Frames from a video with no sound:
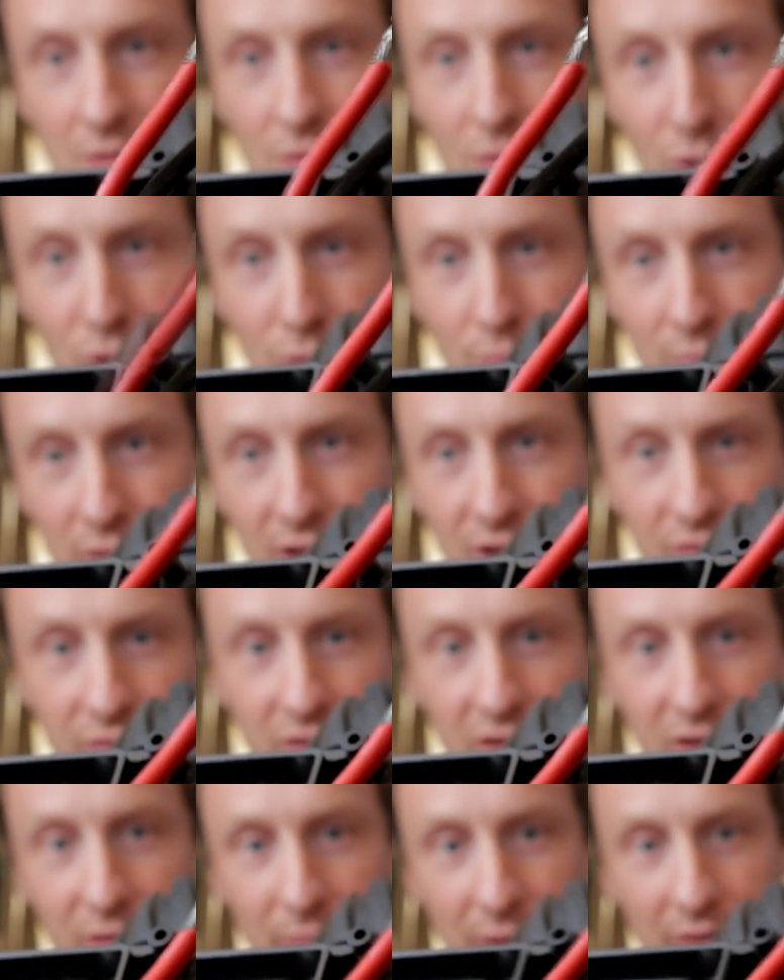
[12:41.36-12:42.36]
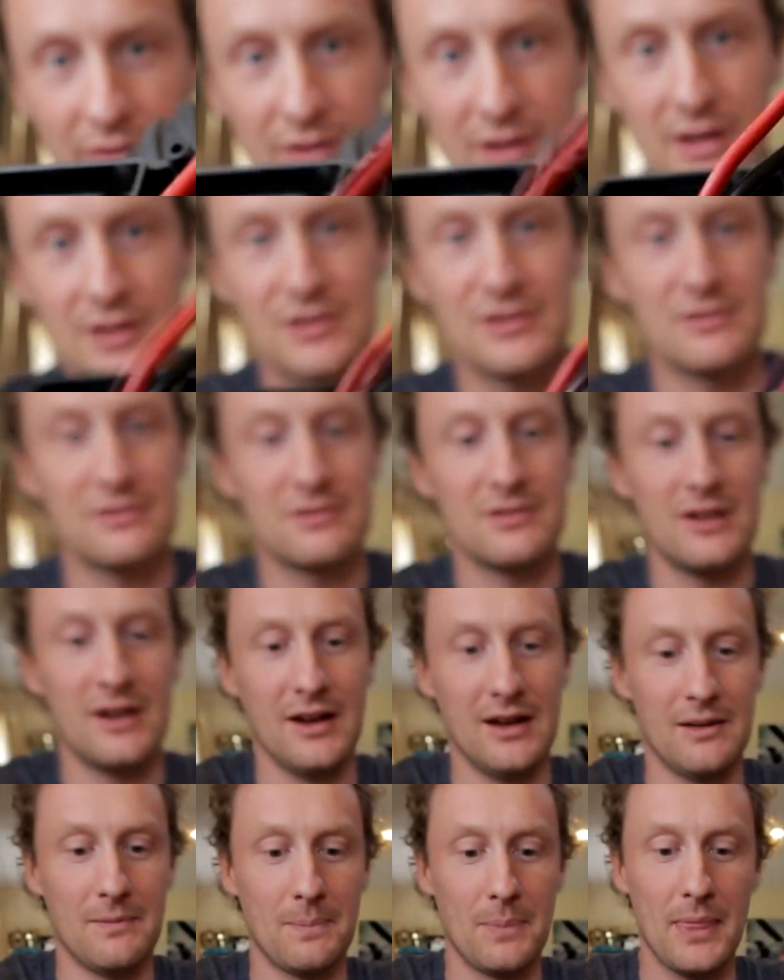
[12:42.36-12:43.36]
to roll. Please forgive me for this.
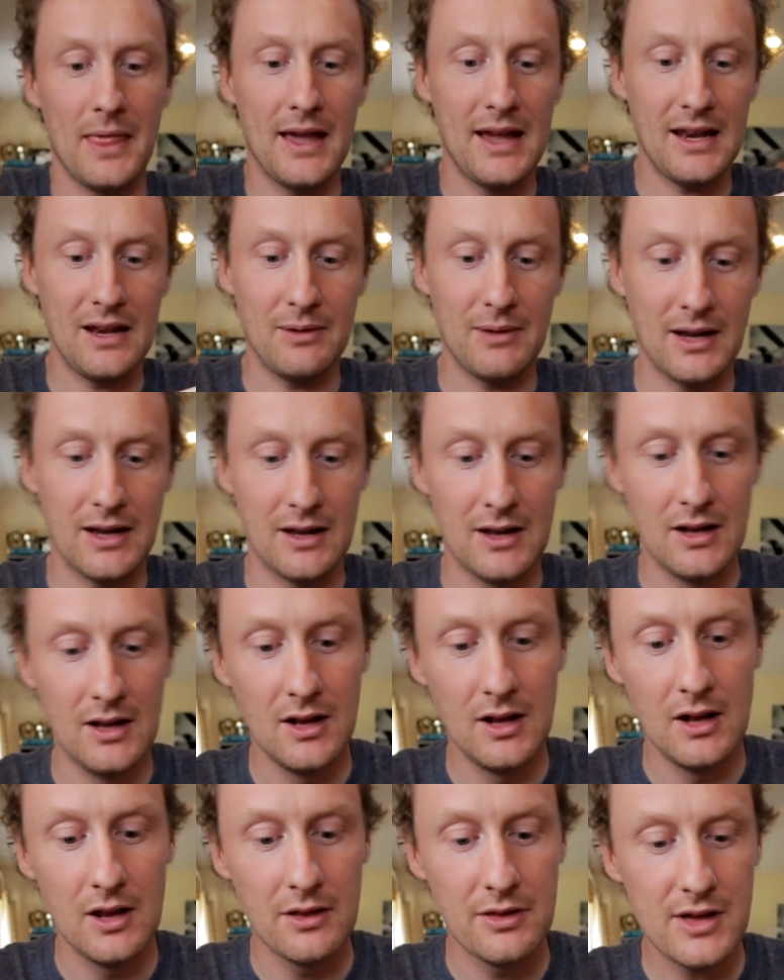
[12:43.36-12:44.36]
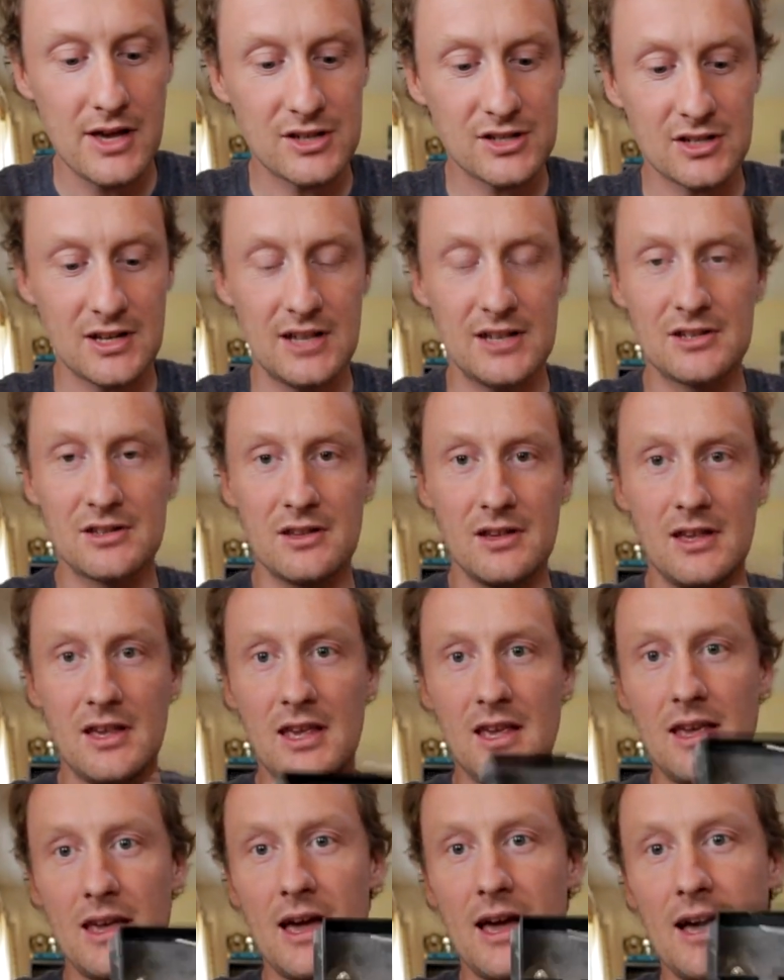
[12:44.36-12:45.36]
Anyway, this is
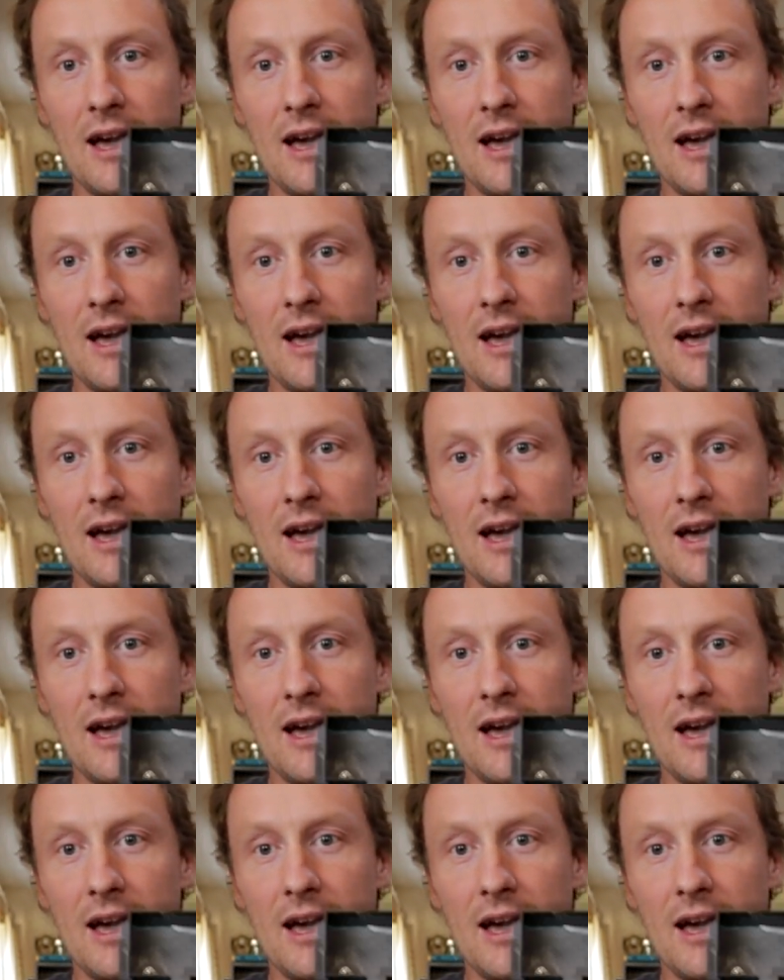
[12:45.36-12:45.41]
the